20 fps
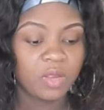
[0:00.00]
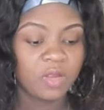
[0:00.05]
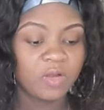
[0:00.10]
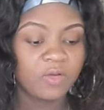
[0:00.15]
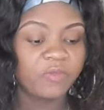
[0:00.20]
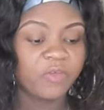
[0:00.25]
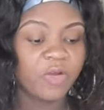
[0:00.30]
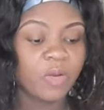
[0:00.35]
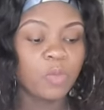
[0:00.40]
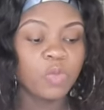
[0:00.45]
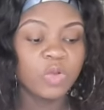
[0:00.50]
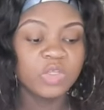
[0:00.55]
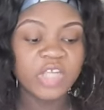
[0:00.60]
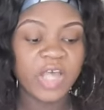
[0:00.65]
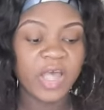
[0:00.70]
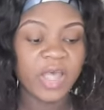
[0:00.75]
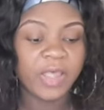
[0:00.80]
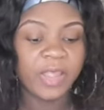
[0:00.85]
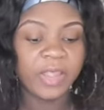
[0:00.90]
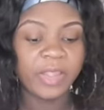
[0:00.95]
from which
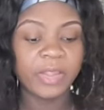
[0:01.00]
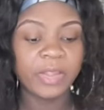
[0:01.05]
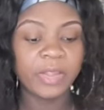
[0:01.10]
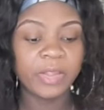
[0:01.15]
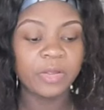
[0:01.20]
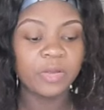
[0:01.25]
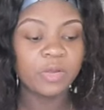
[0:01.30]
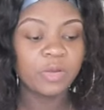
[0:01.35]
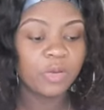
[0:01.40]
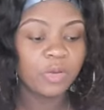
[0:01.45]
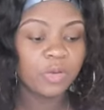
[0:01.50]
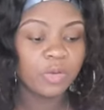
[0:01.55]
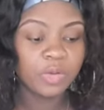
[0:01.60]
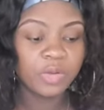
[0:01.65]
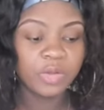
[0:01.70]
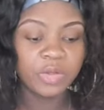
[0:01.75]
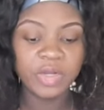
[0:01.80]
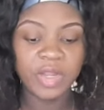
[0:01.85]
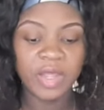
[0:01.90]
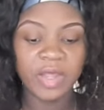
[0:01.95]
I
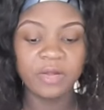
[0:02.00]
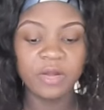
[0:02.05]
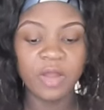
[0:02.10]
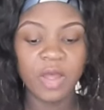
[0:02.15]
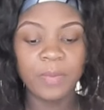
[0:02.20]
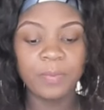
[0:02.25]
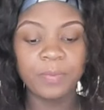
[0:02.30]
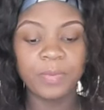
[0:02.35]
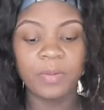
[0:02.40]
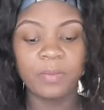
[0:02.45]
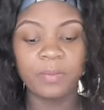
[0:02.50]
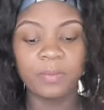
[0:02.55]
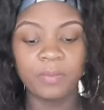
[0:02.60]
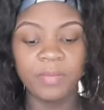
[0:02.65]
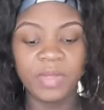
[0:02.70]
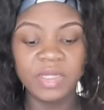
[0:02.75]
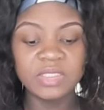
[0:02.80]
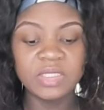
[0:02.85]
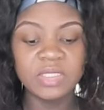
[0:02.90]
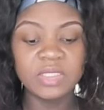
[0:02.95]
could adopt
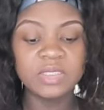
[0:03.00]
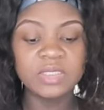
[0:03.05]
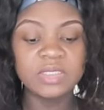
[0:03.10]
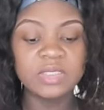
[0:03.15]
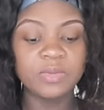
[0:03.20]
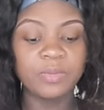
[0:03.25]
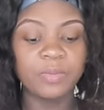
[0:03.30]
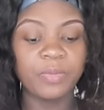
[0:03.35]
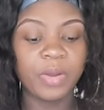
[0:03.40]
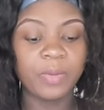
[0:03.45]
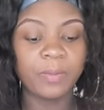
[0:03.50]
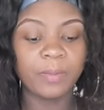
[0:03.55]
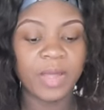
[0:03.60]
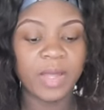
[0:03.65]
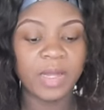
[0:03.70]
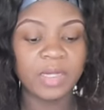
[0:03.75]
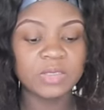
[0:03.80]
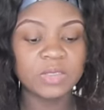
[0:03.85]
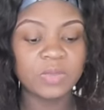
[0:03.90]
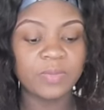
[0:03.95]
methods to bring
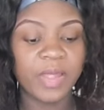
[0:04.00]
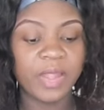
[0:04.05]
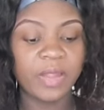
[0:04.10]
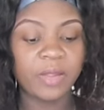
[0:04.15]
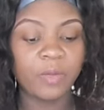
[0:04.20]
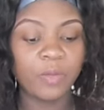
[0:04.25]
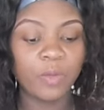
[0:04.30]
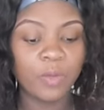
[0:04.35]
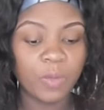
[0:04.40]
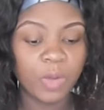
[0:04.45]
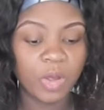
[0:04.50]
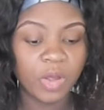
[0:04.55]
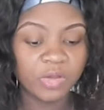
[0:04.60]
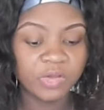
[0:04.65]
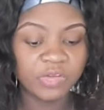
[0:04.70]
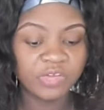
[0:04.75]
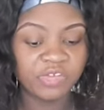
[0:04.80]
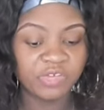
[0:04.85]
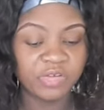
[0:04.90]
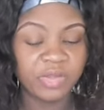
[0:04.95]
back to my home
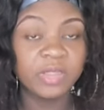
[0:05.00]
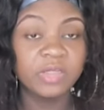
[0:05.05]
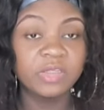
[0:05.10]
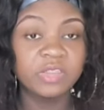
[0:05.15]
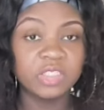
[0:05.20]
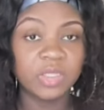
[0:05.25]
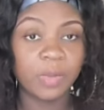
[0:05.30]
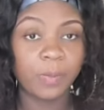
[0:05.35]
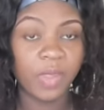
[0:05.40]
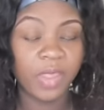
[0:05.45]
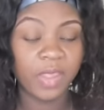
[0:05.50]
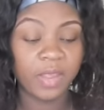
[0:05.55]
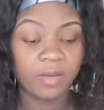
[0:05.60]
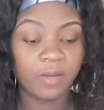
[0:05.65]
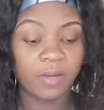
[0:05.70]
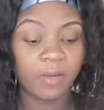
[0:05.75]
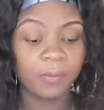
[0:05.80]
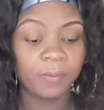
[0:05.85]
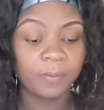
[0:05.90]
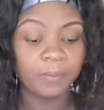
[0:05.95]
country,
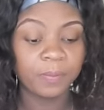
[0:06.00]
Jamaica.